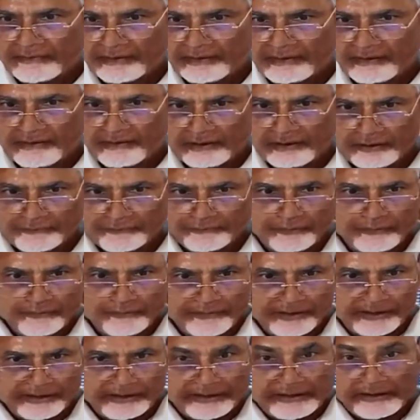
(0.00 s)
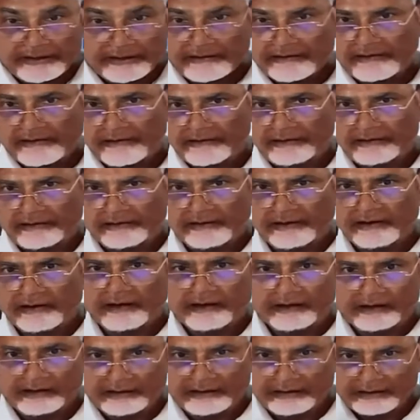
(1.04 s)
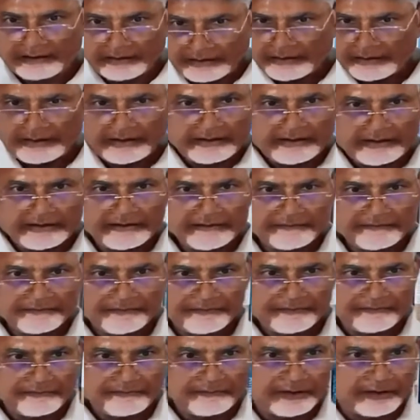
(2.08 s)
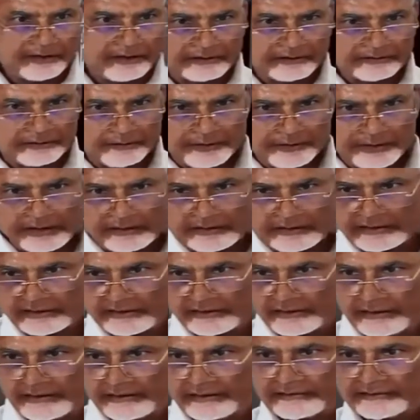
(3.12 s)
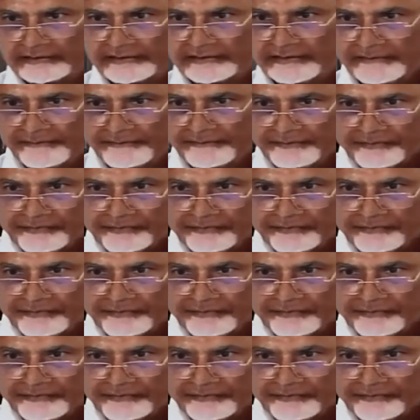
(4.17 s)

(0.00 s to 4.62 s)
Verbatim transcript: All of you may recall or read because you were youngsters.